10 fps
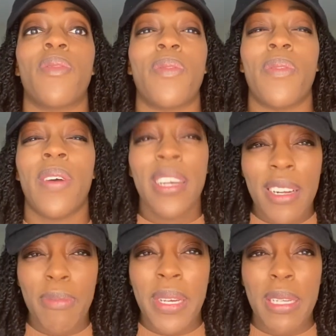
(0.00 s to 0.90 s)
what
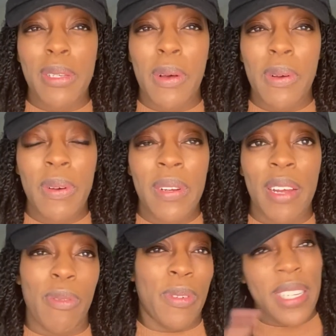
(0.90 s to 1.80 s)
you're being told
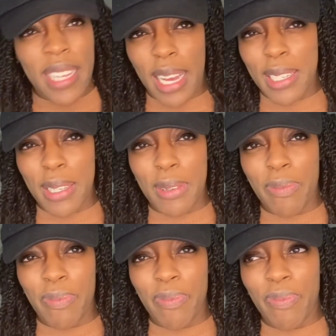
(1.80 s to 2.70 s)
and what's actually
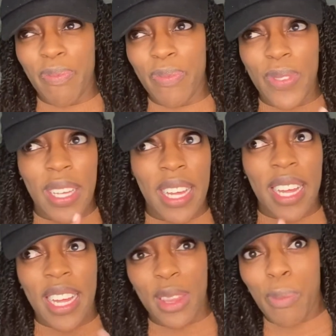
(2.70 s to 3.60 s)

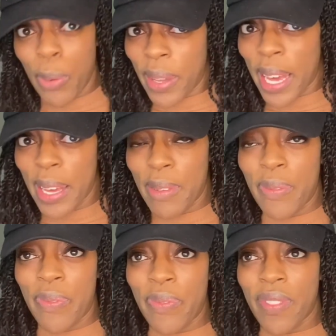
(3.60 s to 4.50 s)
in the boot camp
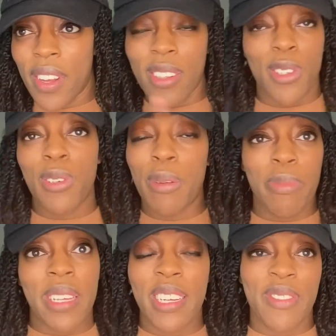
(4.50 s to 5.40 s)
are two
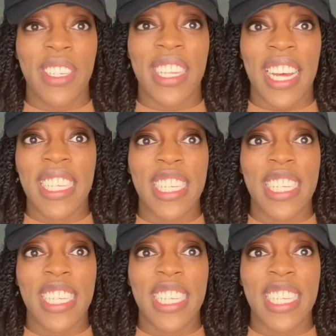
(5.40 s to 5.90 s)
completely different things.